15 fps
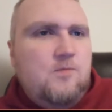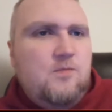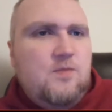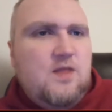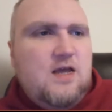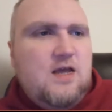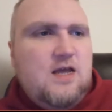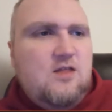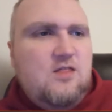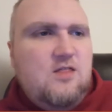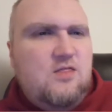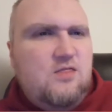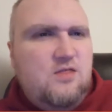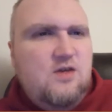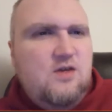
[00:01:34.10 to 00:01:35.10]
like
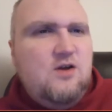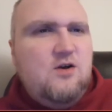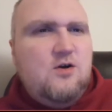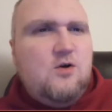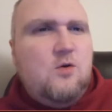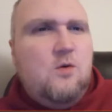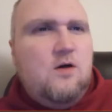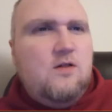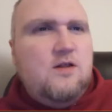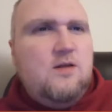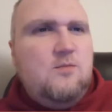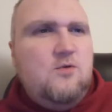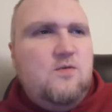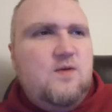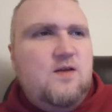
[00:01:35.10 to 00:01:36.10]
theater quality
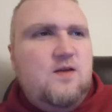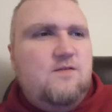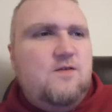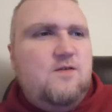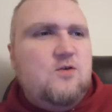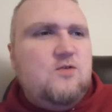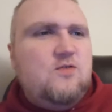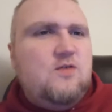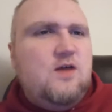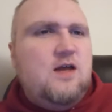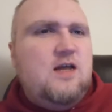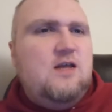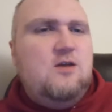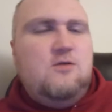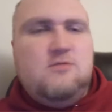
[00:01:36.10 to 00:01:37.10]
movie. It feels
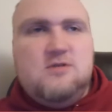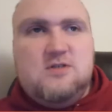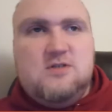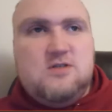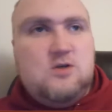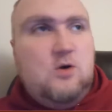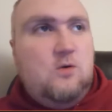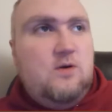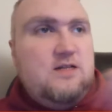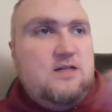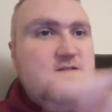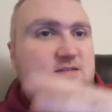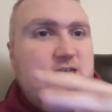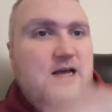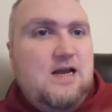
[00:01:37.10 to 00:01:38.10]
like you just going and
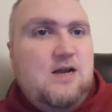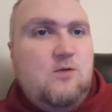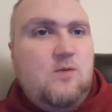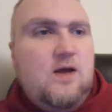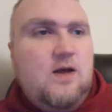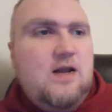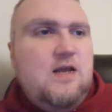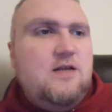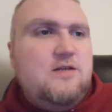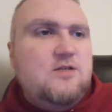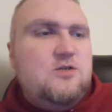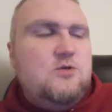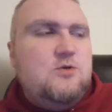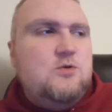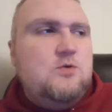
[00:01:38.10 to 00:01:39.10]
sliding right
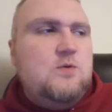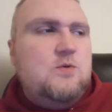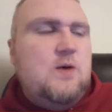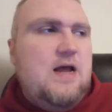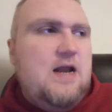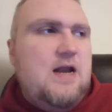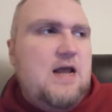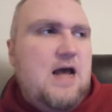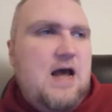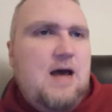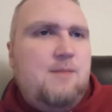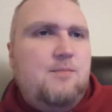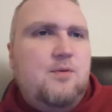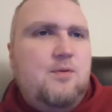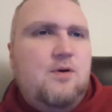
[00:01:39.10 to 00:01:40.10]
into an
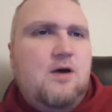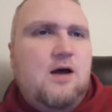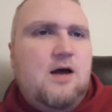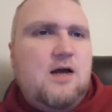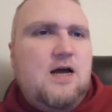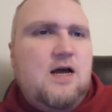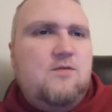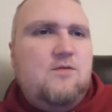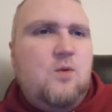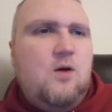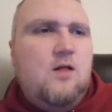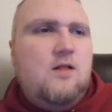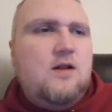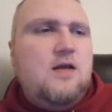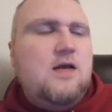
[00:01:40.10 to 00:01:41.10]
app uh, kind of
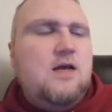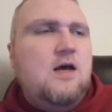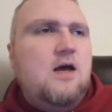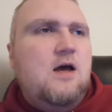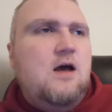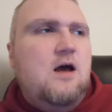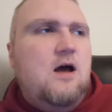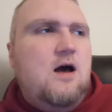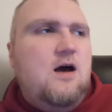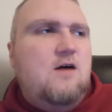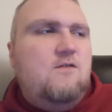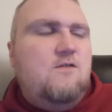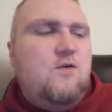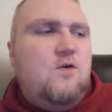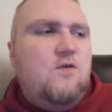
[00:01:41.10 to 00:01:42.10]
quality uh,
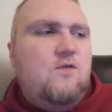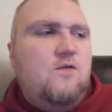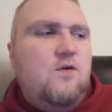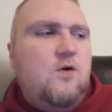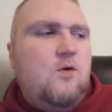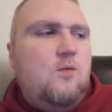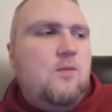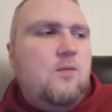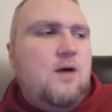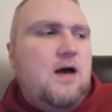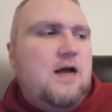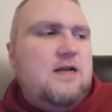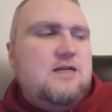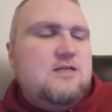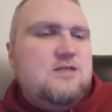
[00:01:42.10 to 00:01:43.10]
for a film.
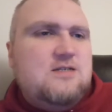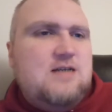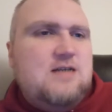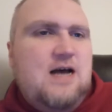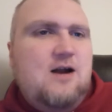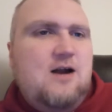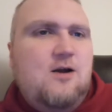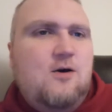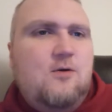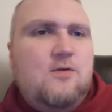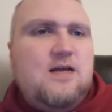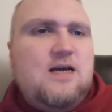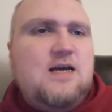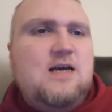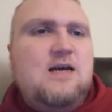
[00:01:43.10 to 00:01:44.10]
I just I don't know
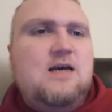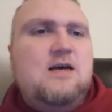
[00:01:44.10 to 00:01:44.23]
like